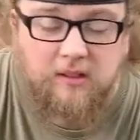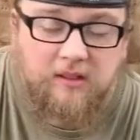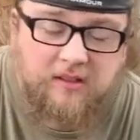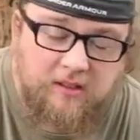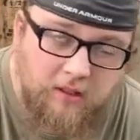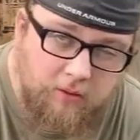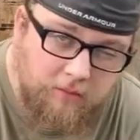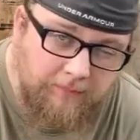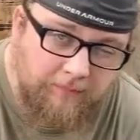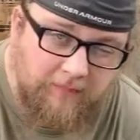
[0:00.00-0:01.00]
So
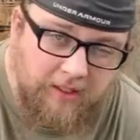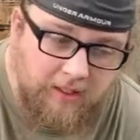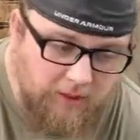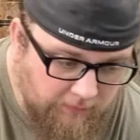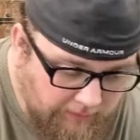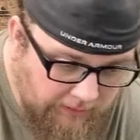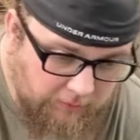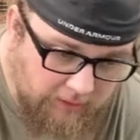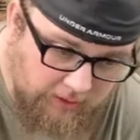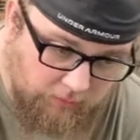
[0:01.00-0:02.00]
from now on, when
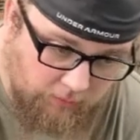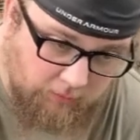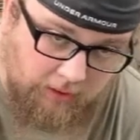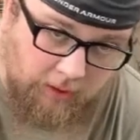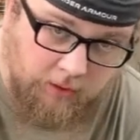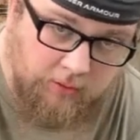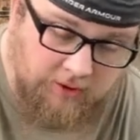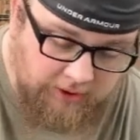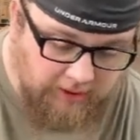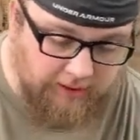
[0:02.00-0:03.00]
you guys order from Rockauto,
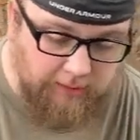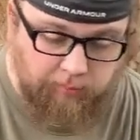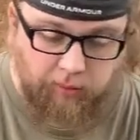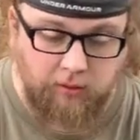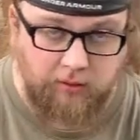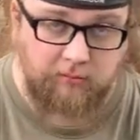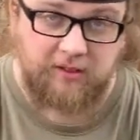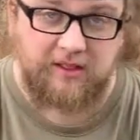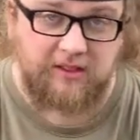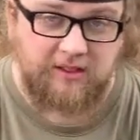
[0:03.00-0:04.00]
check part
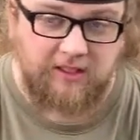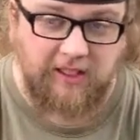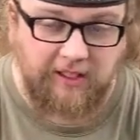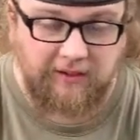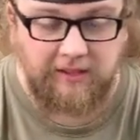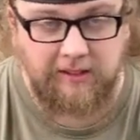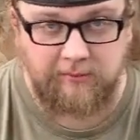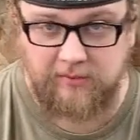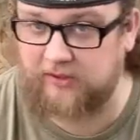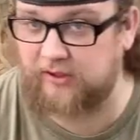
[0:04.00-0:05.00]
numbers, check them.
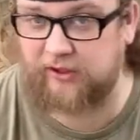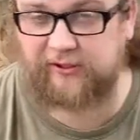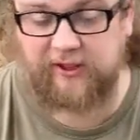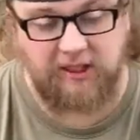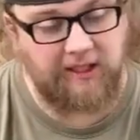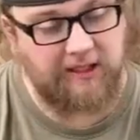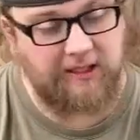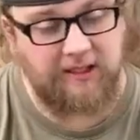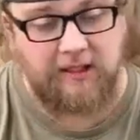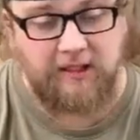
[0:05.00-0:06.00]
Check
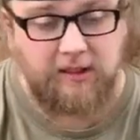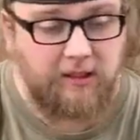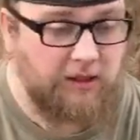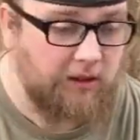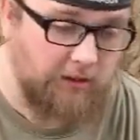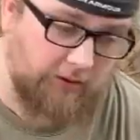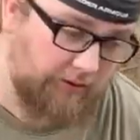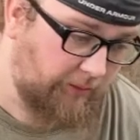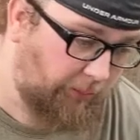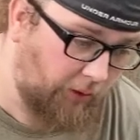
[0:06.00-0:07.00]

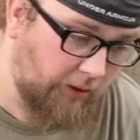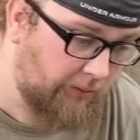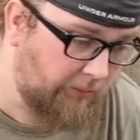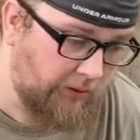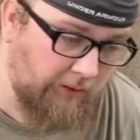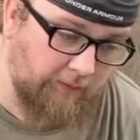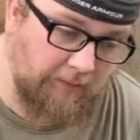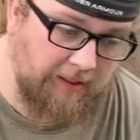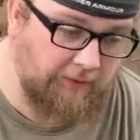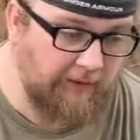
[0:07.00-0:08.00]
the part number of the
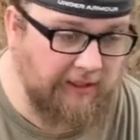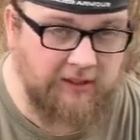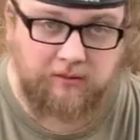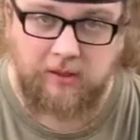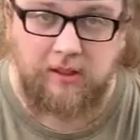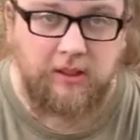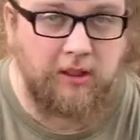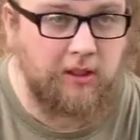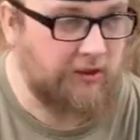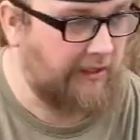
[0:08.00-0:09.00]
manufacturer,
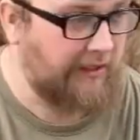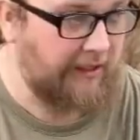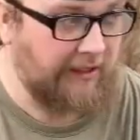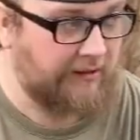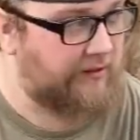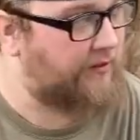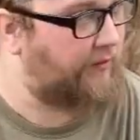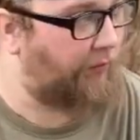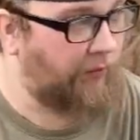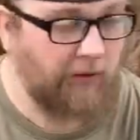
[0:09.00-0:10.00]
check it against
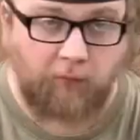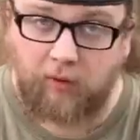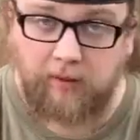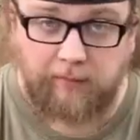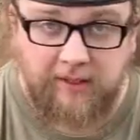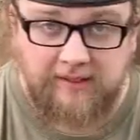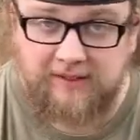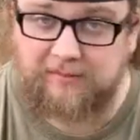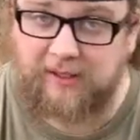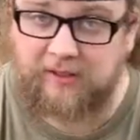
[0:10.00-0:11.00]
3 or 4 other places,
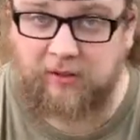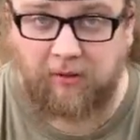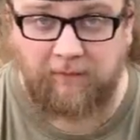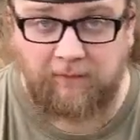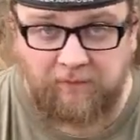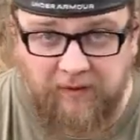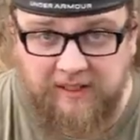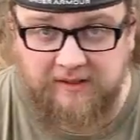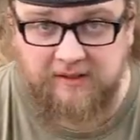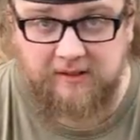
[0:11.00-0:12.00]
make sure it
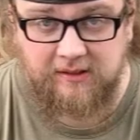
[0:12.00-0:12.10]
fits.